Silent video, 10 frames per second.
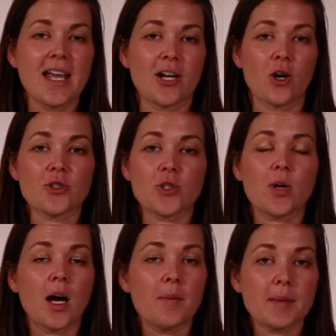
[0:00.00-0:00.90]
and also
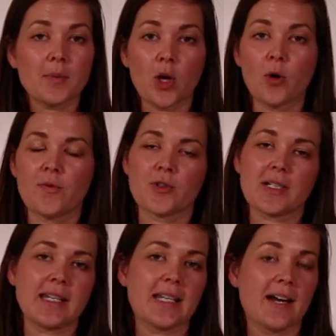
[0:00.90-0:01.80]
comment below if there's
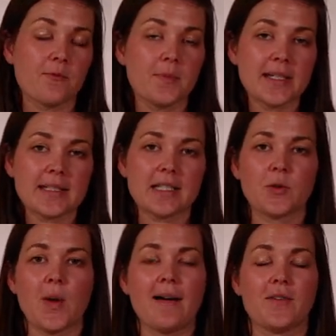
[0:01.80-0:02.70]
anything I've missed, if
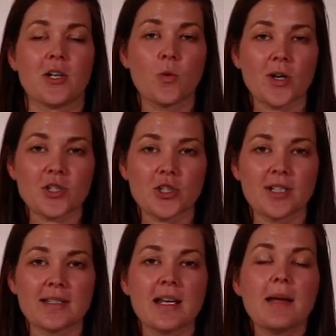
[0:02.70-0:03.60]
you have any
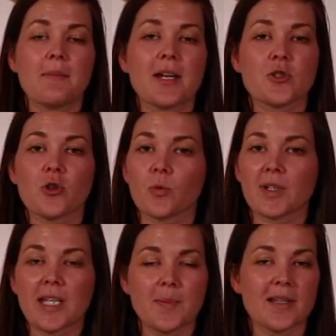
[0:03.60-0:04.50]
questions. Make sure that we're
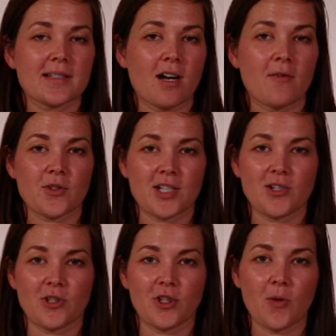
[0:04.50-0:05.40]
keeping this
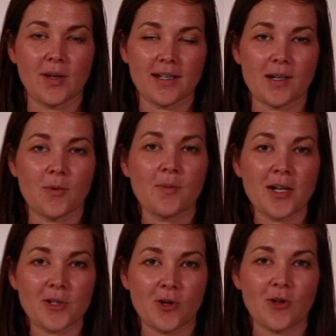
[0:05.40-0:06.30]
conversation going because I want to
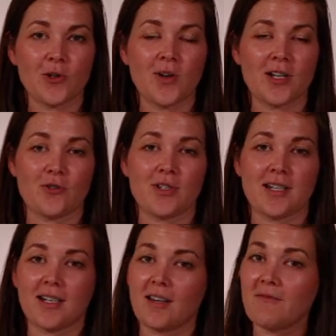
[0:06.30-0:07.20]
make sure that you guys are
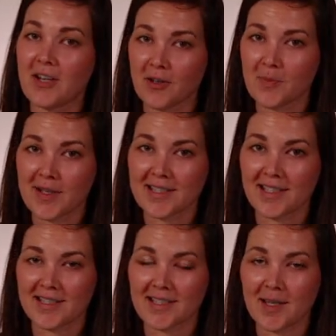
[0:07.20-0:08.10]
designing the very best
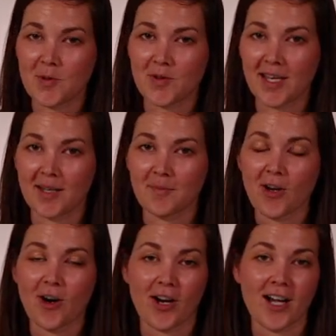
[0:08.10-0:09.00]
landscape you can.
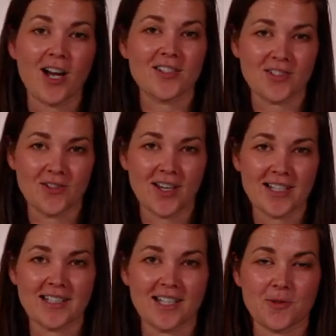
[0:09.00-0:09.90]
All right, I'll see you
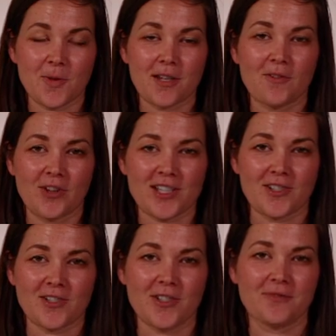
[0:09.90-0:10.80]
guys next week for
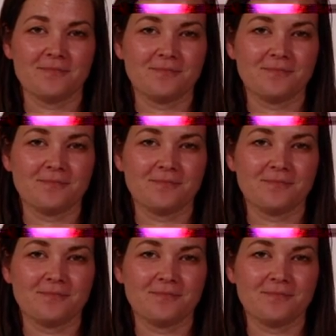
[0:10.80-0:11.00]
lesson two.